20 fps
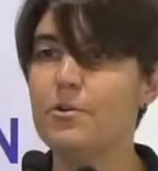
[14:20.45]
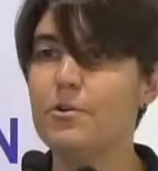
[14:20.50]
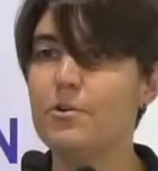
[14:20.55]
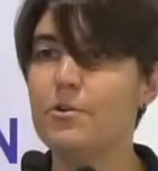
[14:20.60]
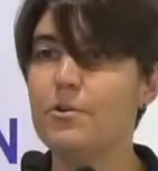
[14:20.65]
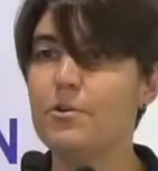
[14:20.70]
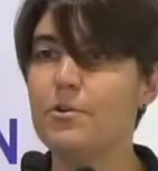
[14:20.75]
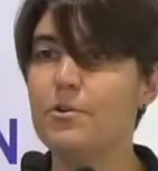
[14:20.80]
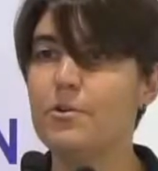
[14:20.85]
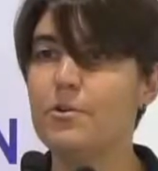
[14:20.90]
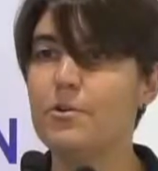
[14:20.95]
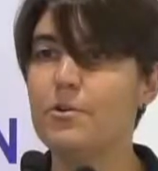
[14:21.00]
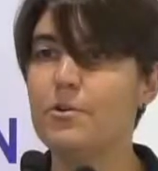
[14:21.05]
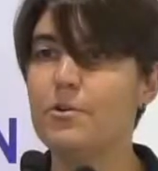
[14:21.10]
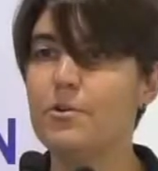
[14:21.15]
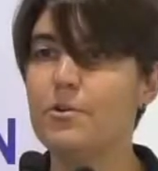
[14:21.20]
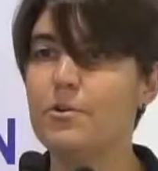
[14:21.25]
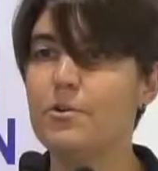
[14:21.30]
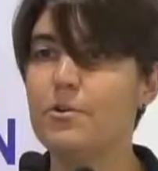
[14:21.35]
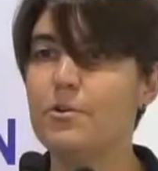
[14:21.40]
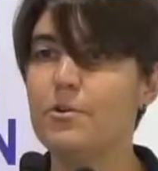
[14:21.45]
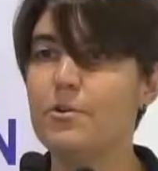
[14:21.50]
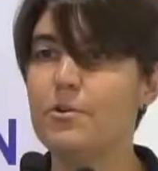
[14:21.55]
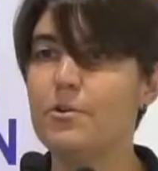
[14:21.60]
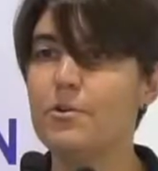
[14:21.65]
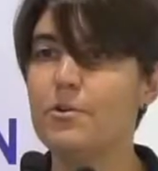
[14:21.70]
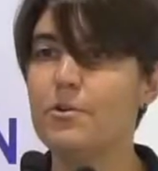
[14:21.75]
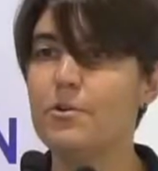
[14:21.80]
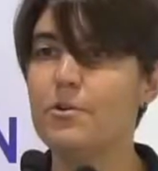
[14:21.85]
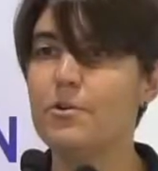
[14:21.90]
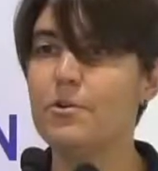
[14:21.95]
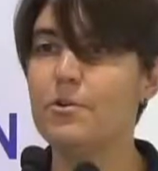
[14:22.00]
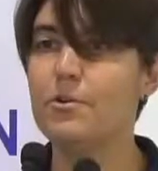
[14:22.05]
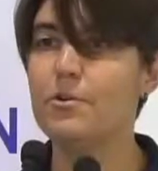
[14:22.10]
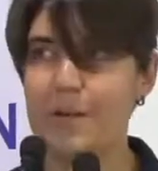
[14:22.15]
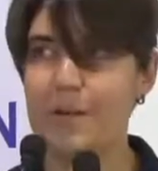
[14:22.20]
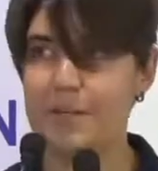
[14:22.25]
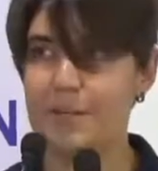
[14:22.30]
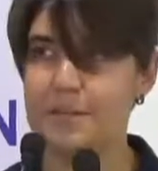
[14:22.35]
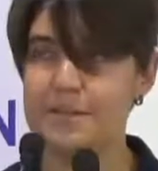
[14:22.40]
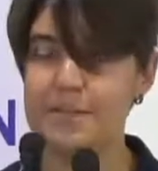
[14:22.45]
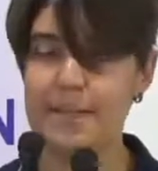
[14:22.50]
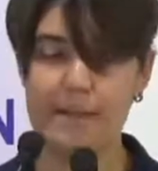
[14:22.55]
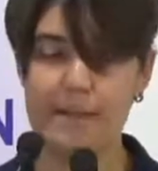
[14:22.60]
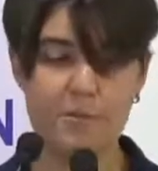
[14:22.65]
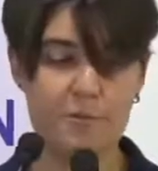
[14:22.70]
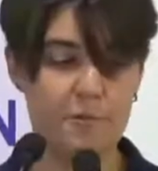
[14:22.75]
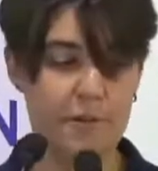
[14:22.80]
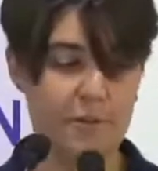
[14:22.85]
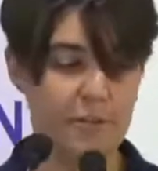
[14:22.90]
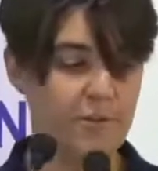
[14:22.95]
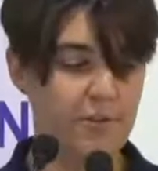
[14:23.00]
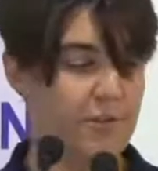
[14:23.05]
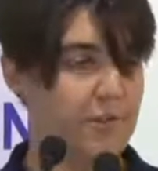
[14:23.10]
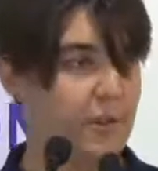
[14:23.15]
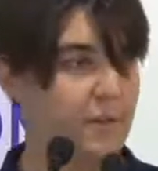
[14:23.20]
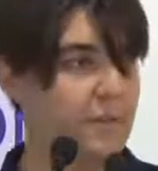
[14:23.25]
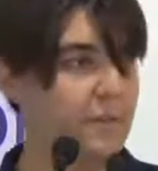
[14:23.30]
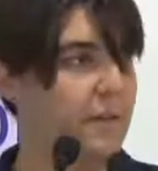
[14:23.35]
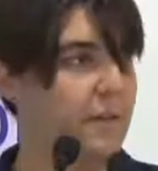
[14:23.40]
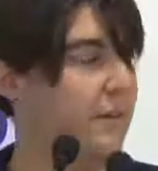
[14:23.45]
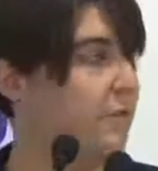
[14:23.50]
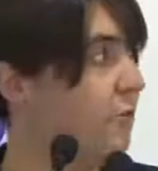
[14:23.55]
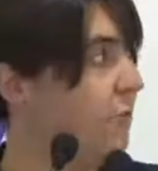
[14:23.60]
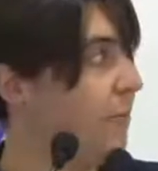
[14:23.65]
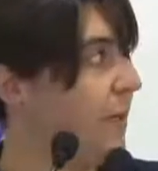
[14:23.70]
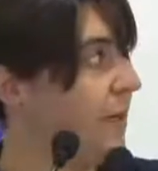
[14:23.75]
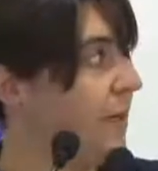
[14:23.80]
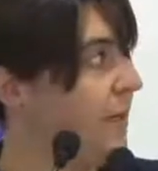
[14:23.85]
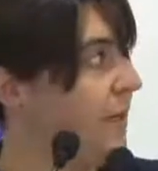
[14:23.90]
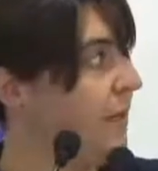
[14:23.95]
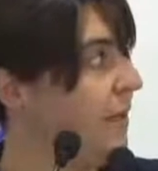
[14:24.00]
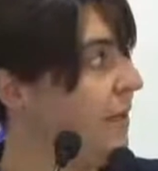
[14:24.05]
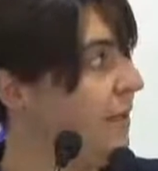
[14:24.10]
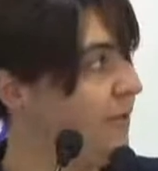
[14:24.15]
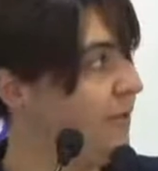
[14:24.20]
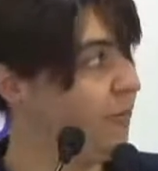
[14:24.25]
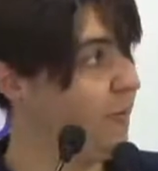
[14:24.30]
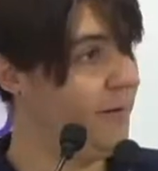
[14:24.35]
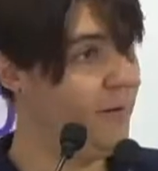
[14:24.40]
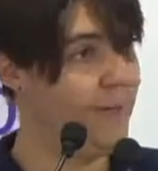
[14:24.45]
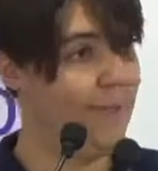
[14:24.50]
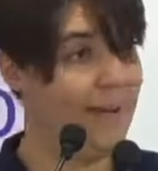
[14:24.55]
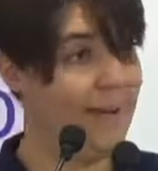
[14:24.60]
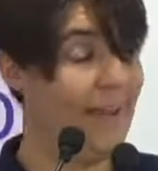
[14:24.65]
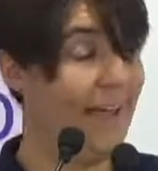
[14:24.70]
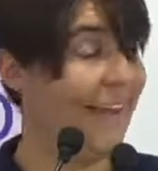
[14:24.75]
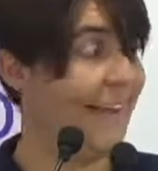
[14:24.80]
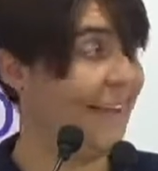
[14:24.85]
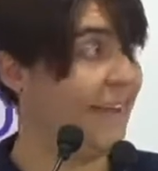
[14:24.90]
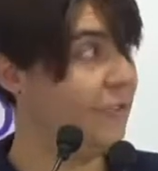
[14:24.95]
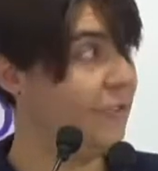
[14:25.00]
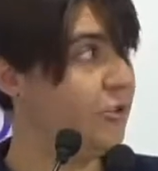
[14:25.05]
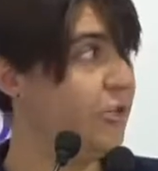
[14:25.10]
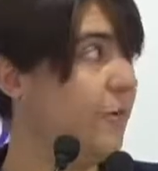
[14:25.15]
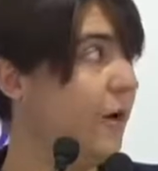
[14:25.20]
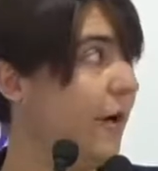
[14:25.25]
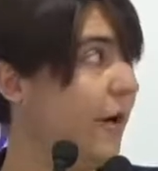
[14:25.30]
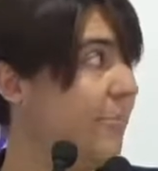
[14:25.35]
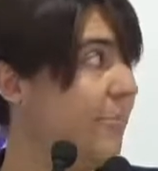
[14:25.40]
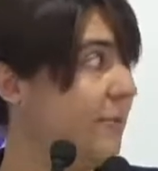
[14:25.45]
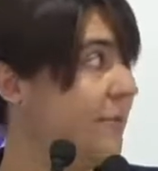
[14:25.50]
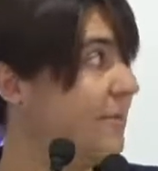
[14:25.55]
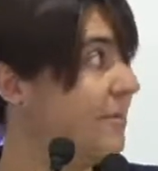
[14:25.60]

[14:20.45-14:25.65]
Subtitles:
It's really not, yeah, as I say, it's really not science fiction. It's really likely to happen.